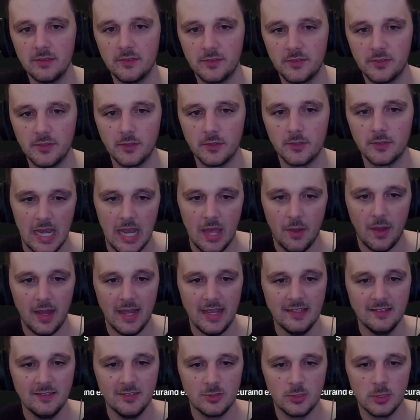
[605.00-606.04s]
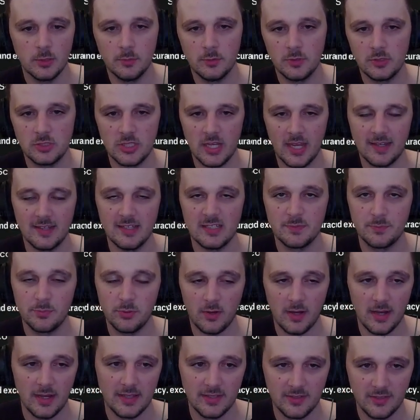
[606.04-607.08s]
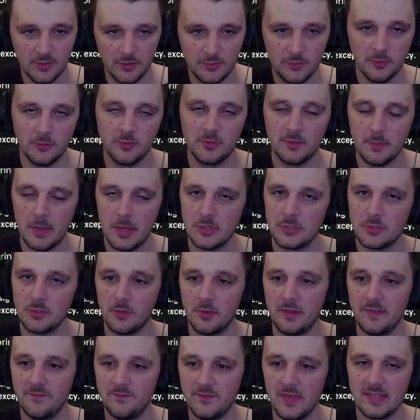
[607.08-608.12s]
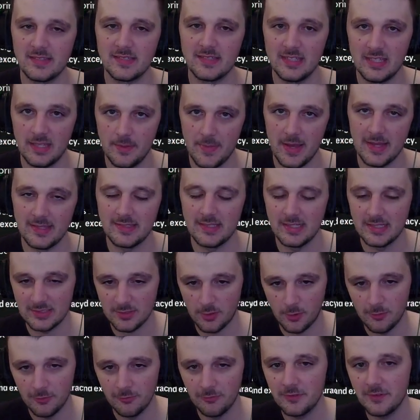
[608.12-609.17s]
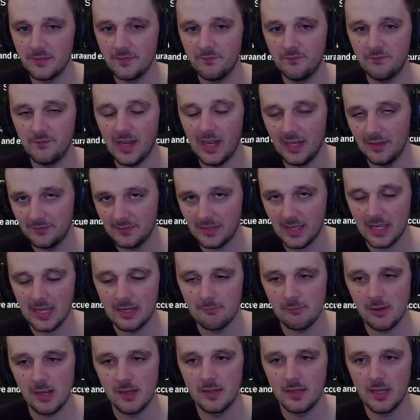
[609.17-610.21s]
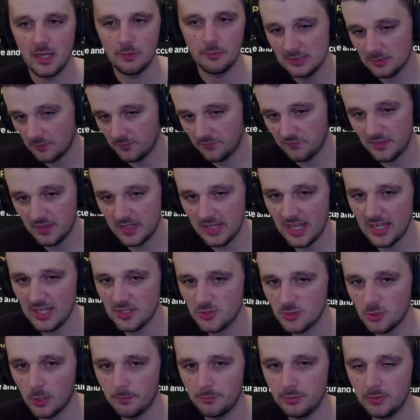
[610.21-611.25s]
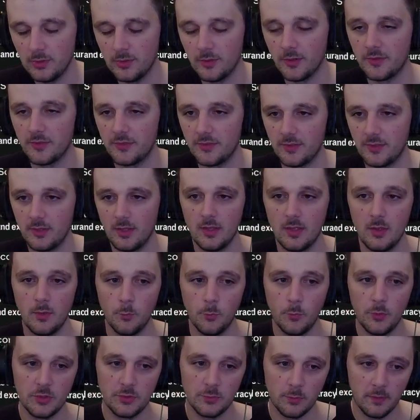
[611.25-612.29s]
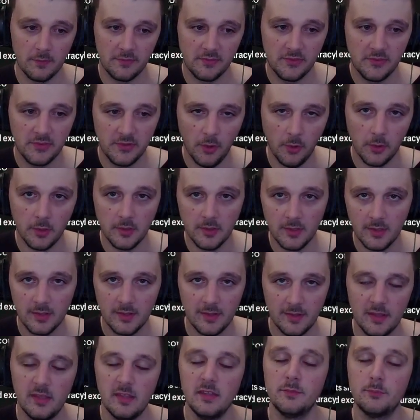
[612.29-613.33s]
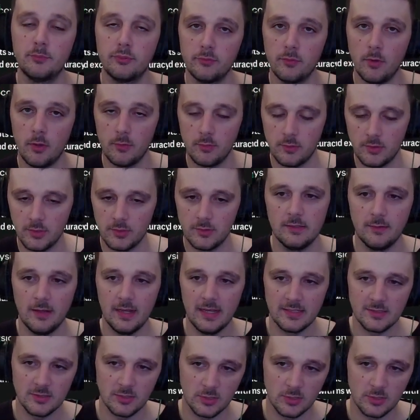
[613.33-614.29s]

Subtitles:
Son. Now, I had to double check his price just to make sure he fits in the meta. He's 105k right now. He's got Finesse Shot Plus, which with Son is broken, right?